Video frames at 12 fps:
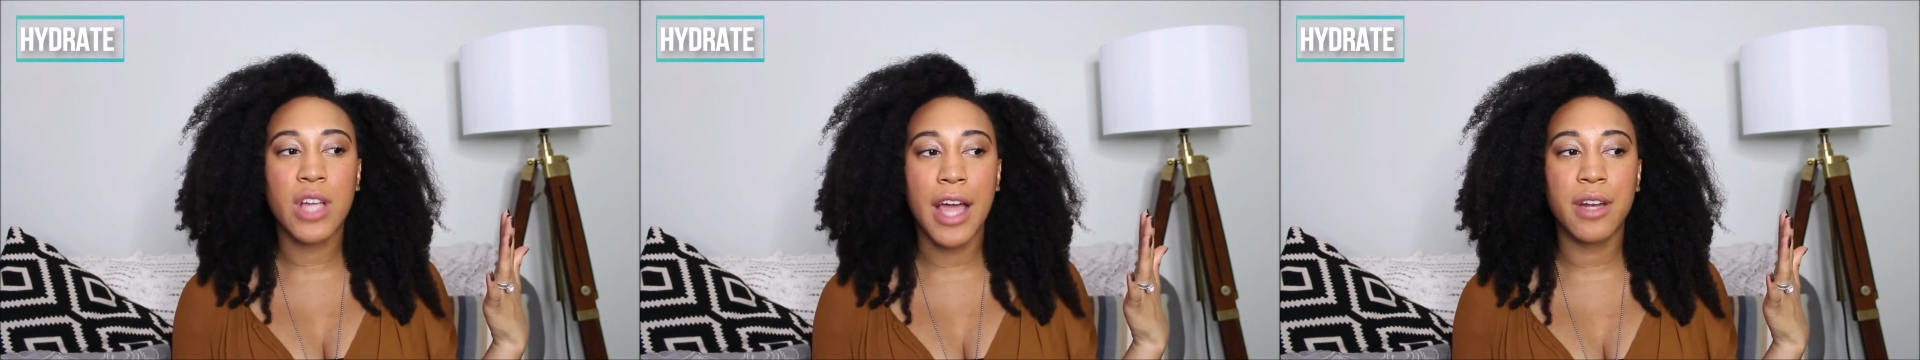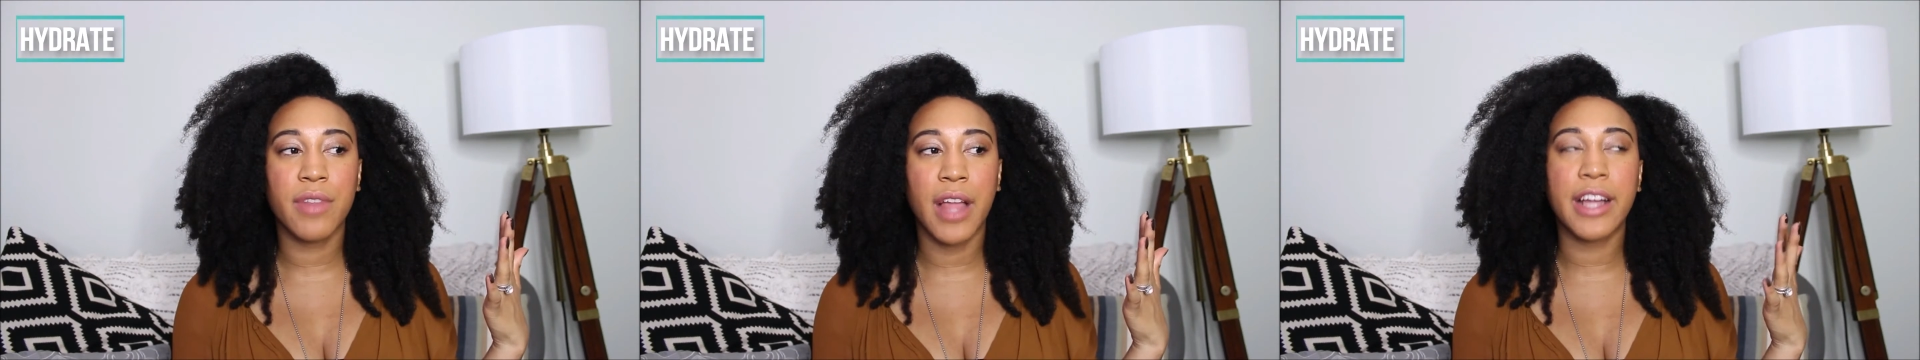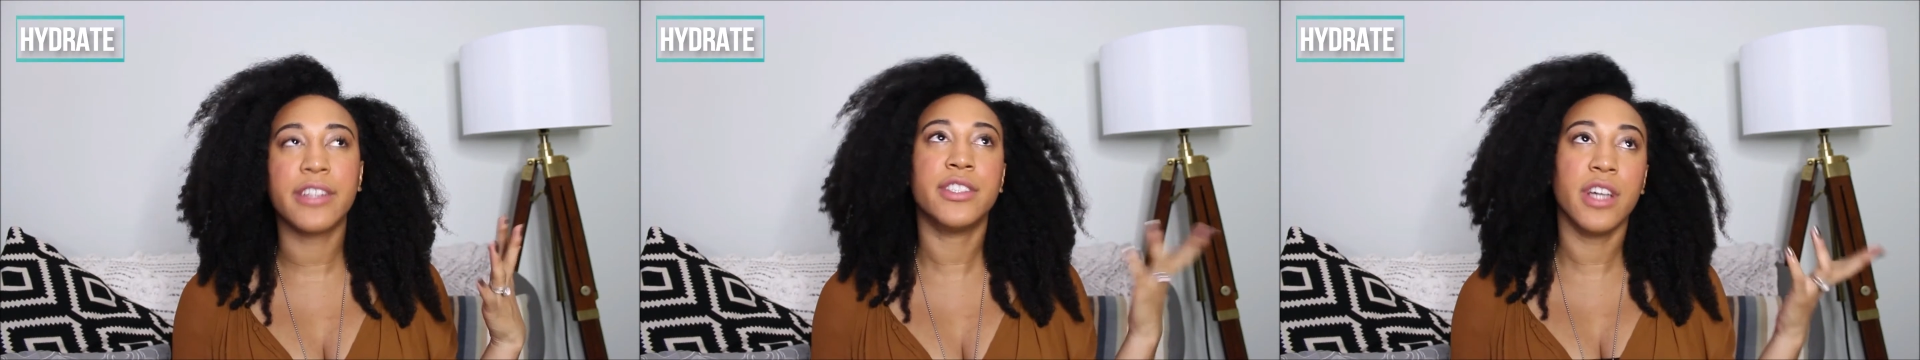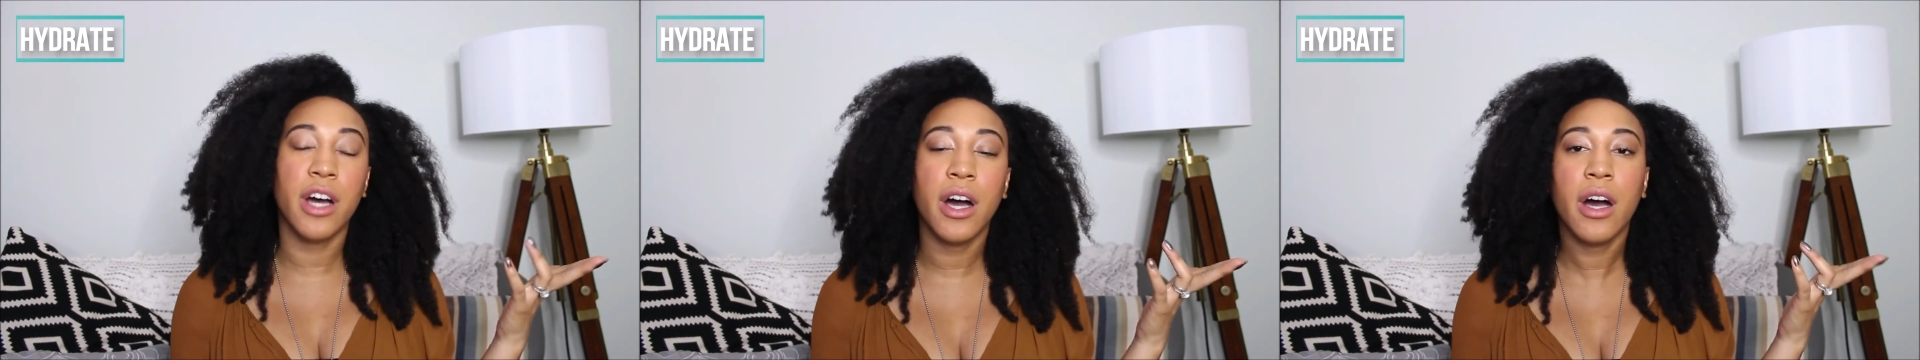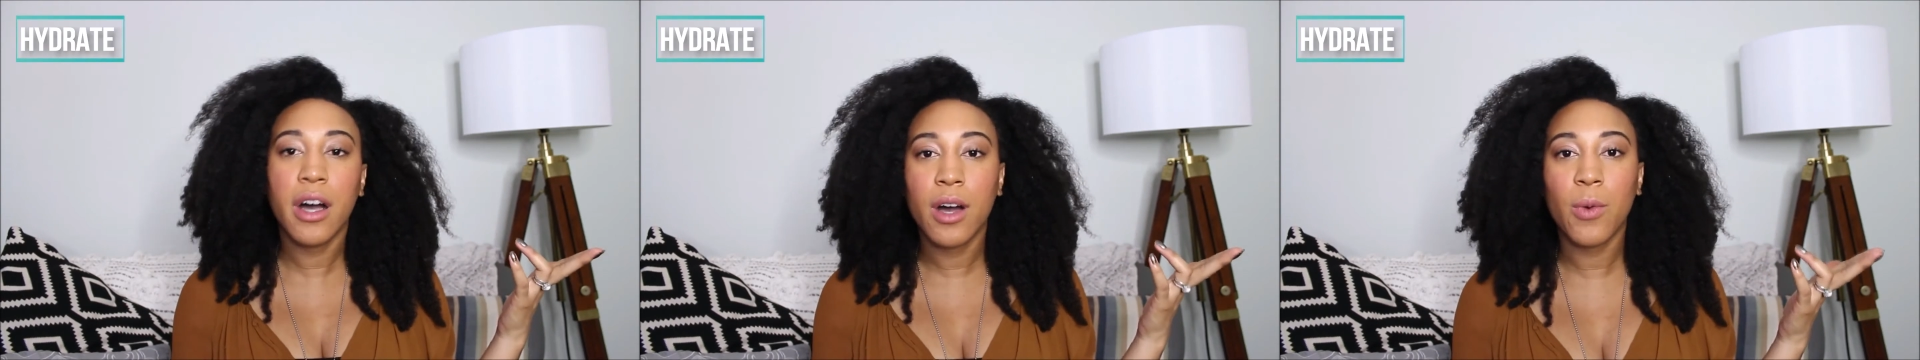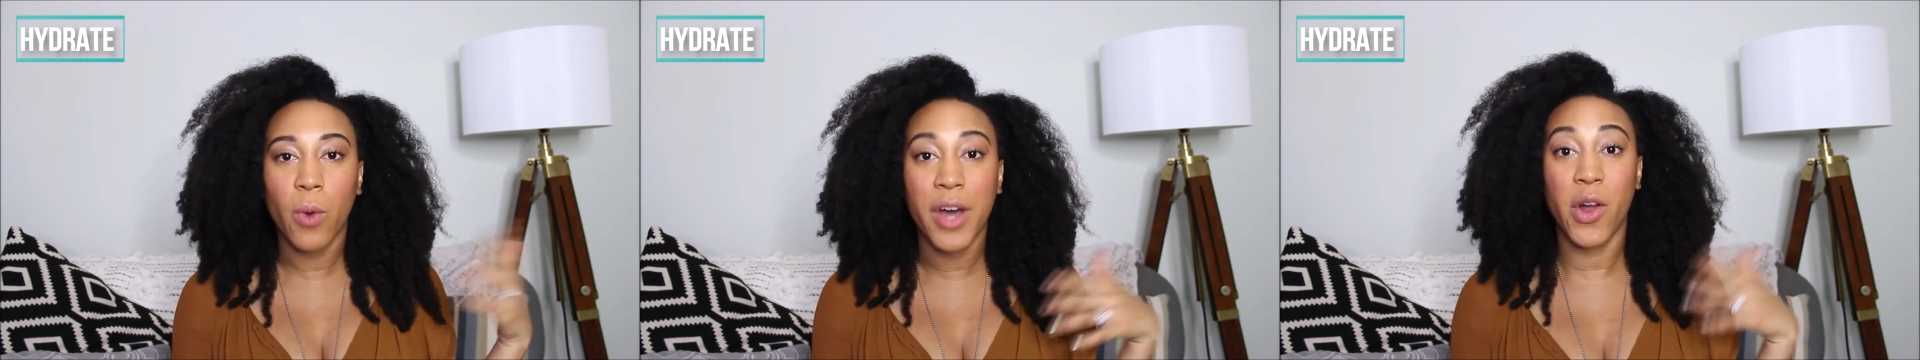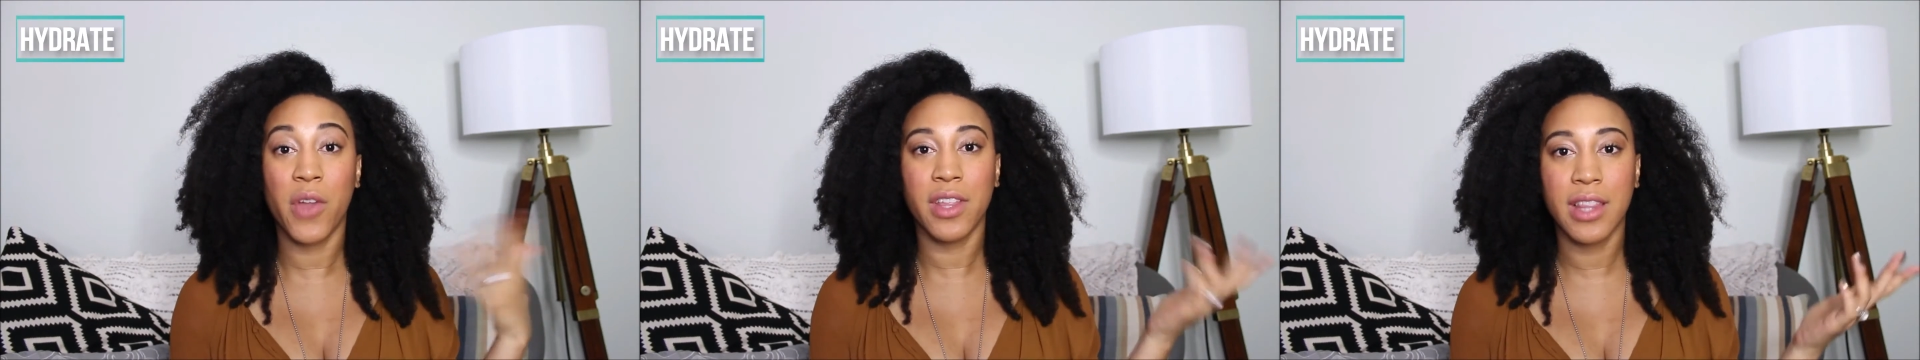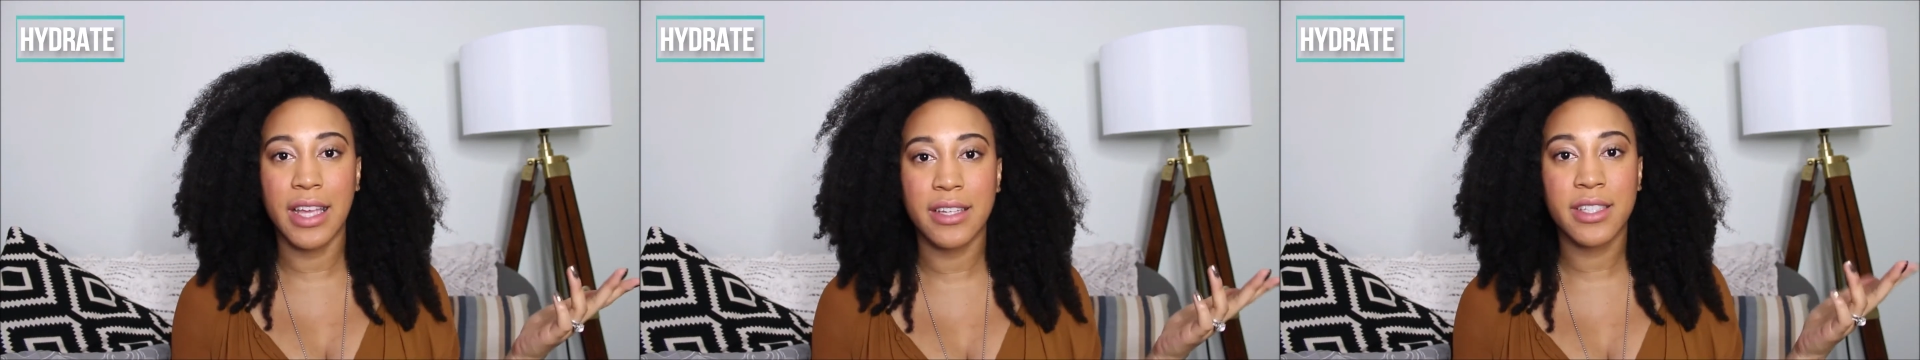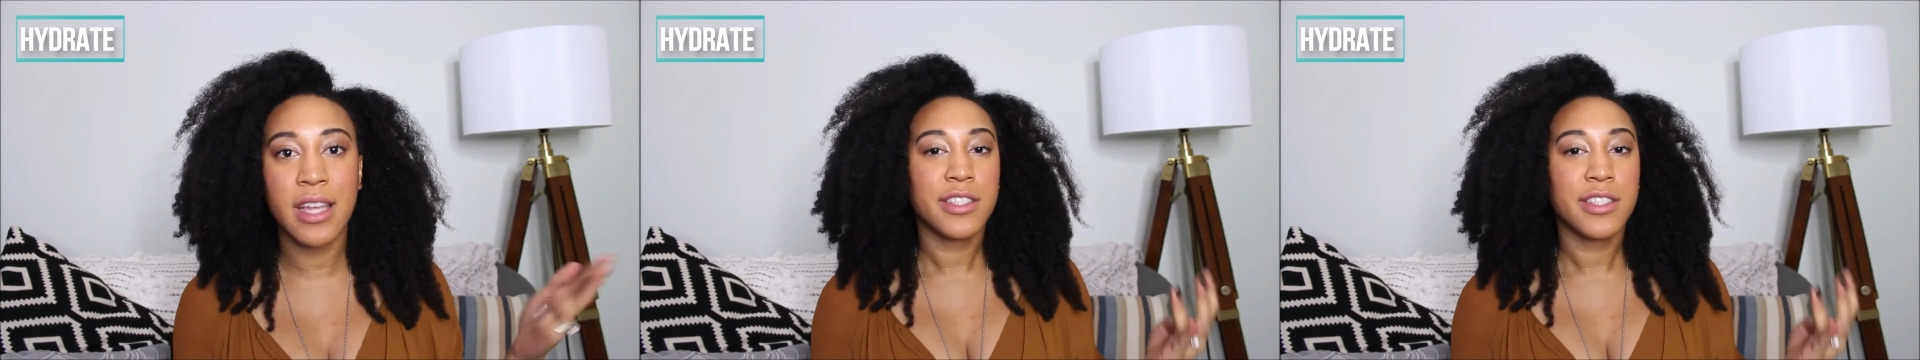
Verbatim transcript: kind of like duh one on the list,